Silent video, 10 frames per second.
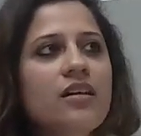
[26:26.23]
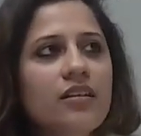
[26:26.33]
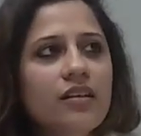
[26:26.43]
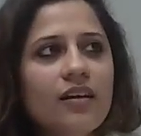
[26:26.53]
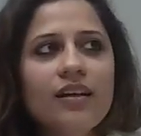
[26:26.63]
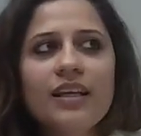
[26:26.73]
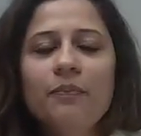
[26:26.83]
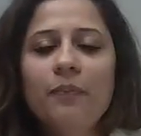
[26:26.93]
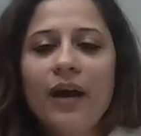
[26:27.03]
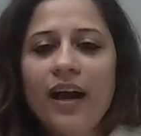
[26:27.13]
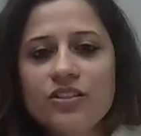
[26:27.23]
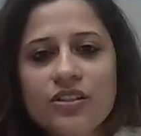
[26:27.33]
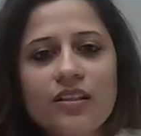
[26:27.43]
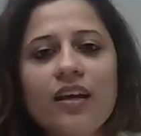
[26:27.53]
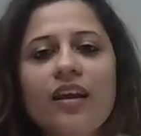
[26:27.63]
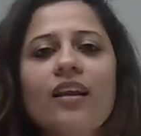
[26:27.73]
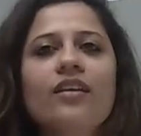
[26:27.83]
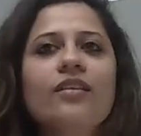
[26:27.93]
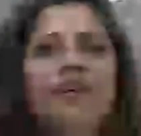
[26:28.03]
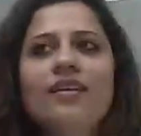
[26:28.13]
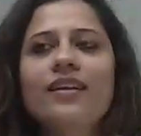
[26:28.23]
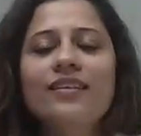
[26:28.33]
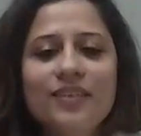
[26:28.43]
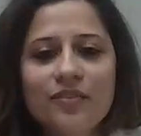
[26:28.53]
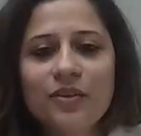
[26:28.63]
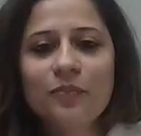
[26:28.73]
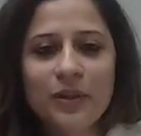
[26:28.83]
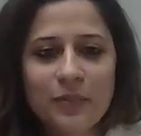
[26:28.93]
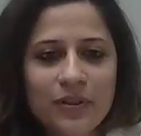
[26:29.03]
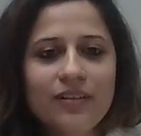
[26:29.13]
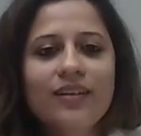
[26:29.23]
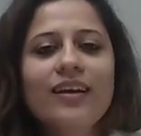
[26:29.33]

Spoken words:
really passionate and really driven people.